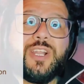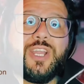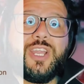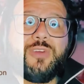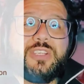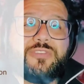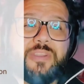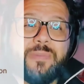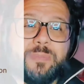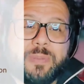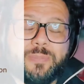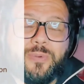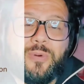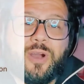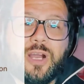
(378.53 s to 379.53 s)
Are you always flipping
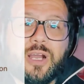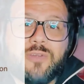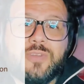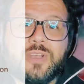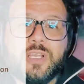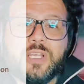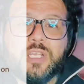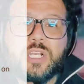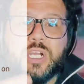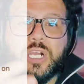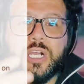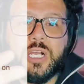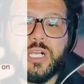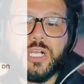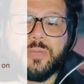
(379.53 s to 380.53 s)
people off?
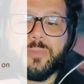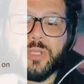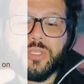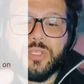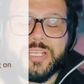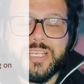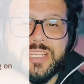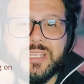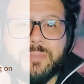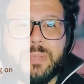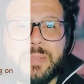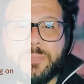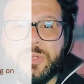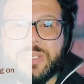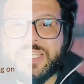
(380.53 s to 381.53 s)
Uh, um, are you letting other
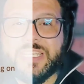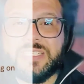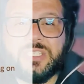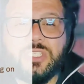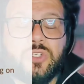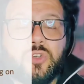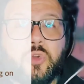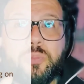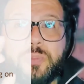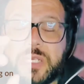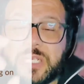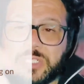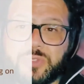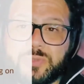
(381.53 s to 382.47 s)
people get to? Because